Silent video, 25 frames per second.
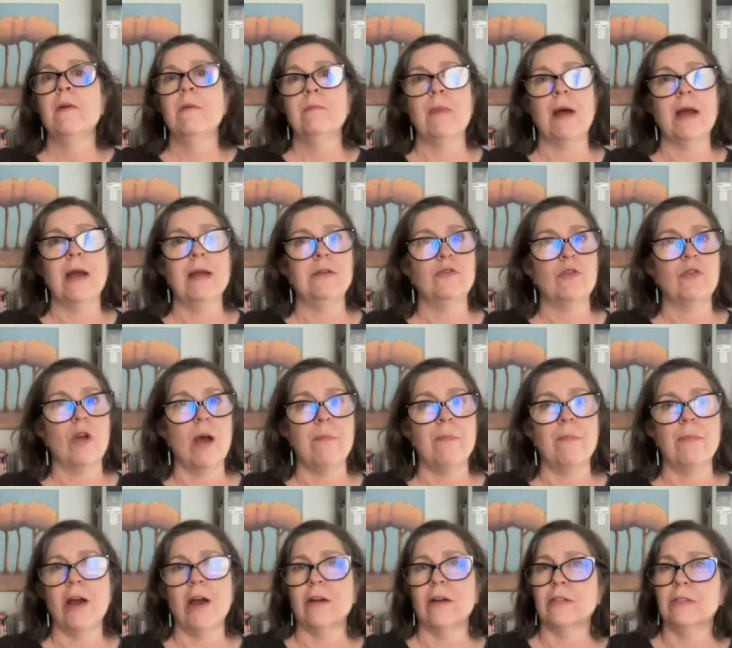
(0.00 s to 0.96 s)
my
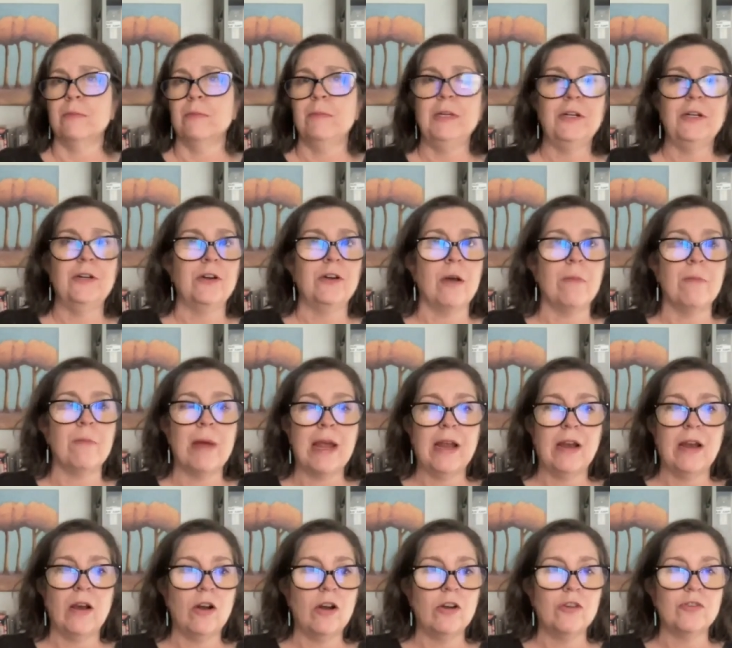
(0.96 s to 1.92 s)
Dropbox mirrored on my
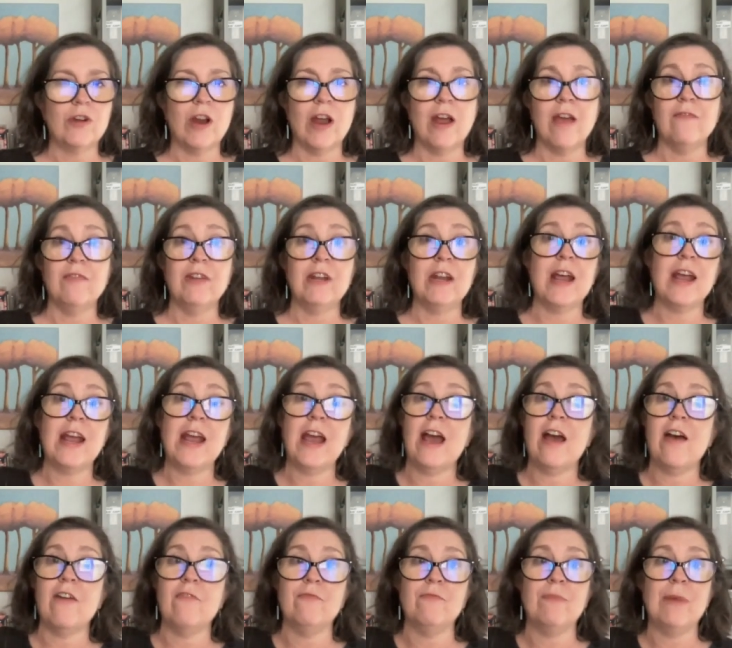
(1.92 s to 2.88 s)
hard drive, and I
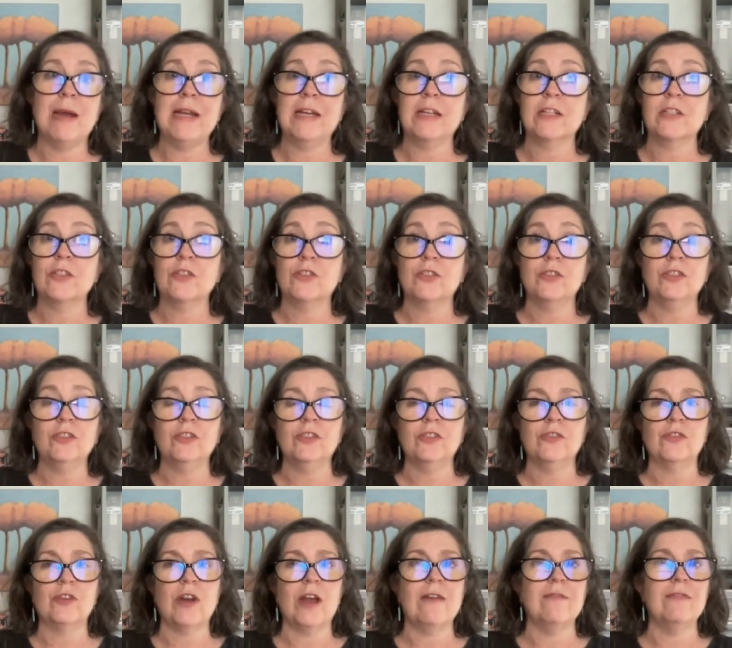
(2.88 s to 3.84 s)
have my external
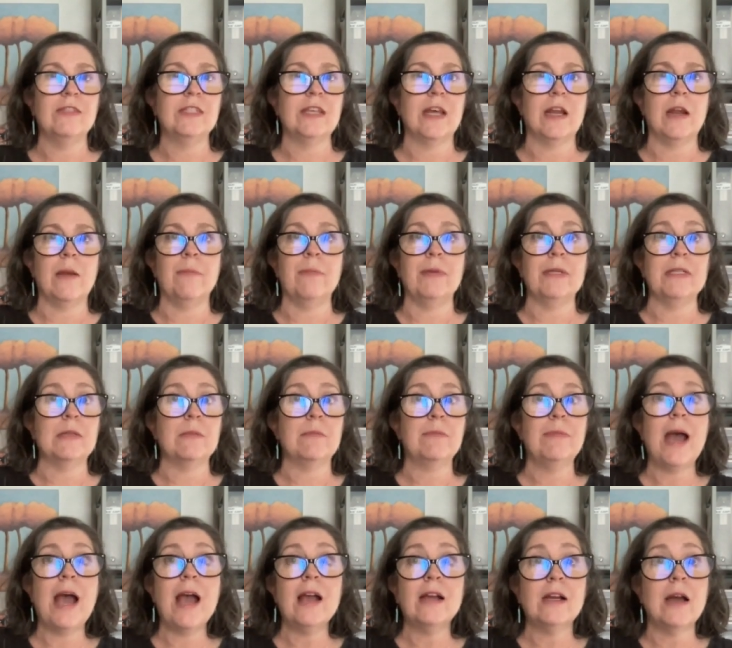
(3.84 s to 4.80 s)
drive set up as a
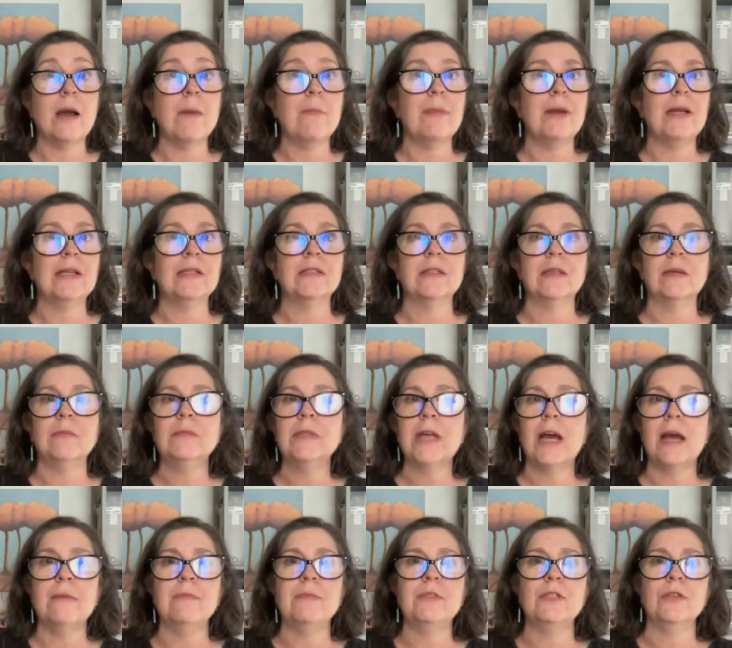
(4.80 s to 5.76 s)
backup. And
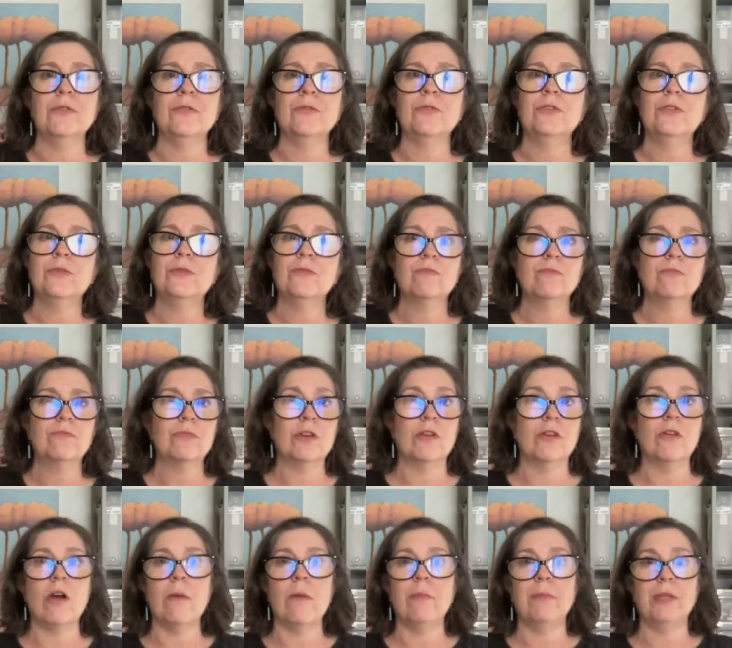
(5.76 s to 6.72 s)
sometimes those,
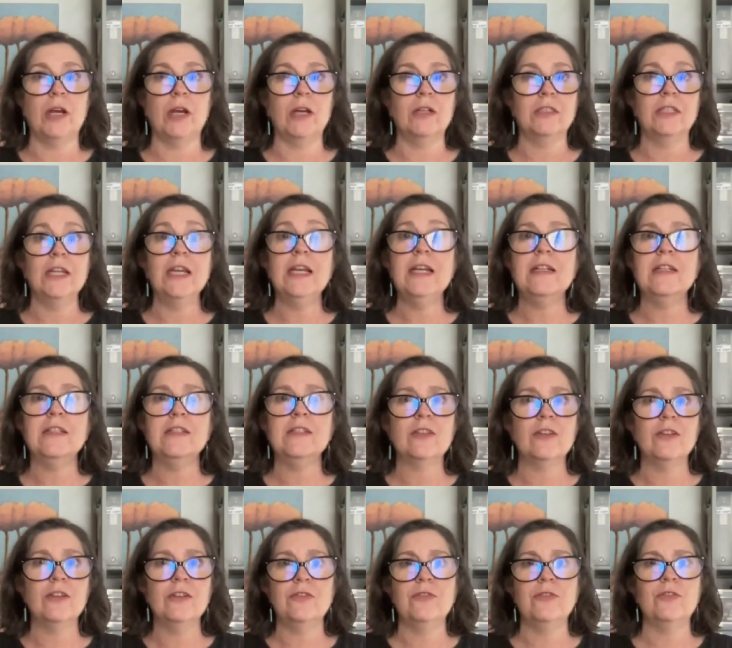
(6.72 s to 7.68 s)
they're all plugged in. And so
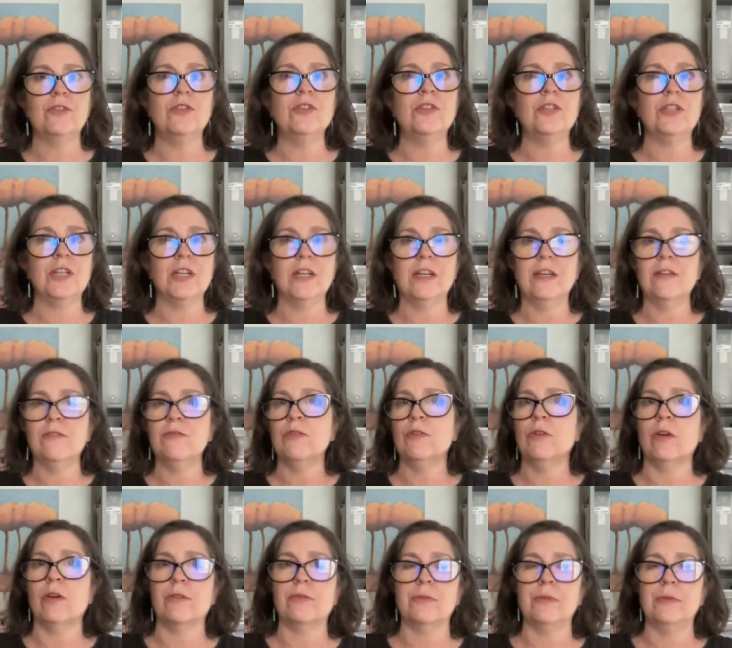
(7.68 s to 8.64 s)
you search and it gives
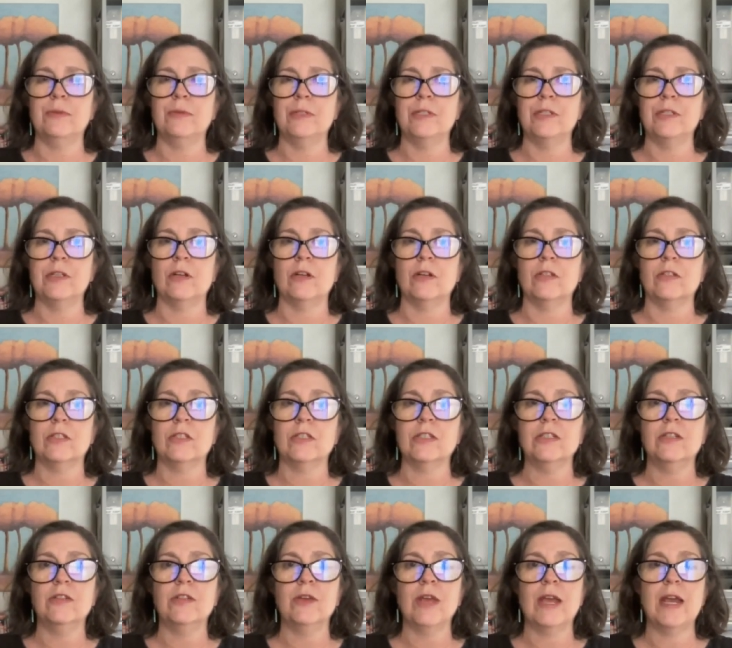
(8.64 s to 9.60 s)
you all three results,
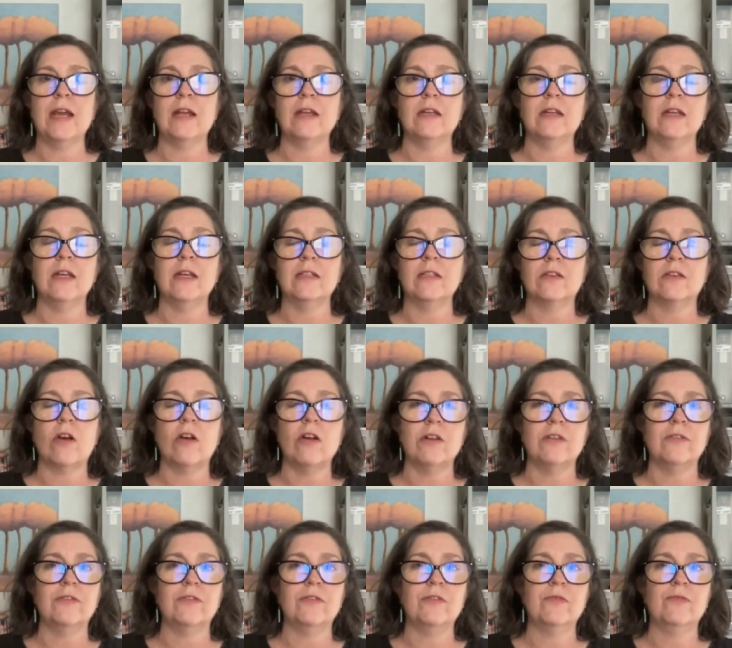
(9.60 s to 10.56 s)
and you can't, it's hard to